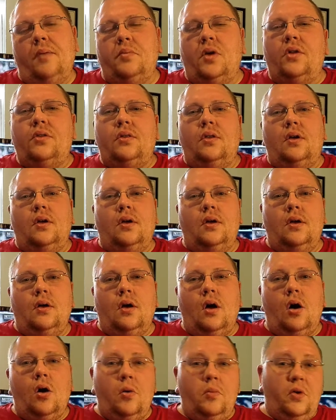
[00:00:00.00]
on
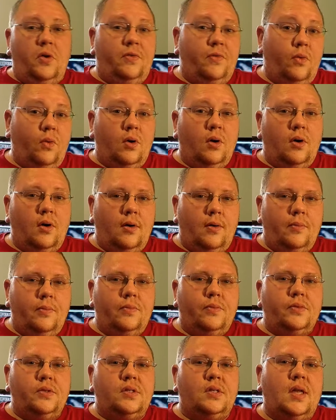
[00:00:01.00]
the Arrma
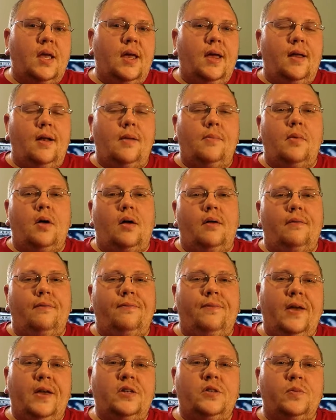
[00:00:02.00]
forums, and I'm on
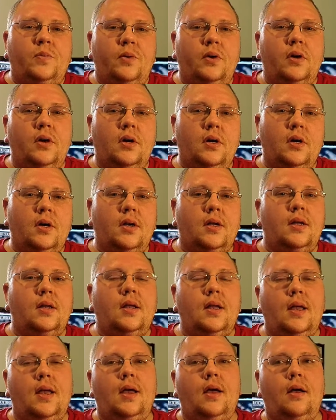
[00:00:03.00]
Facebook,
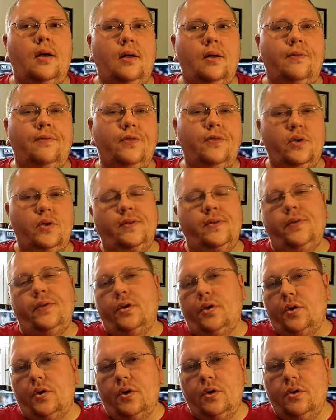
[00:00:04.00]
a few
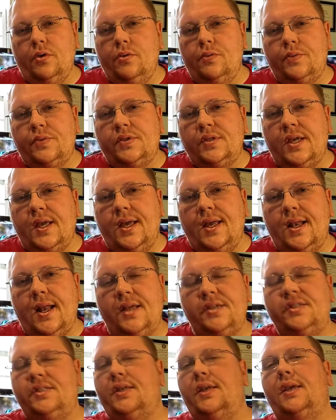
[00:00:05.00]
different groups, and I
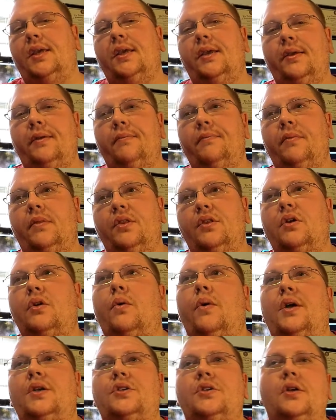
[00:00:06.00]
see the
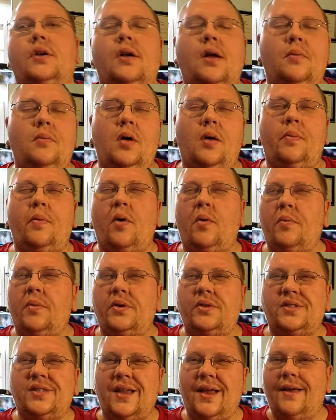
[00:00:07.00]
question come up
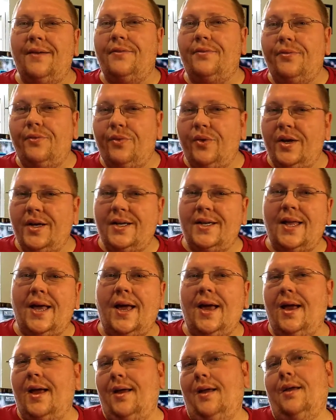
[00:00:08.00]
almost every
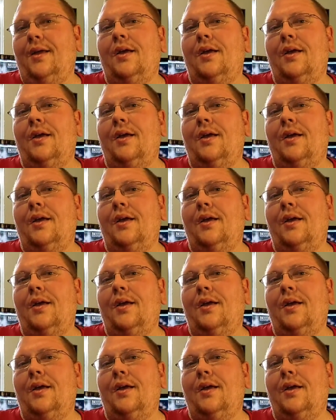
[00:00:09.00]
day: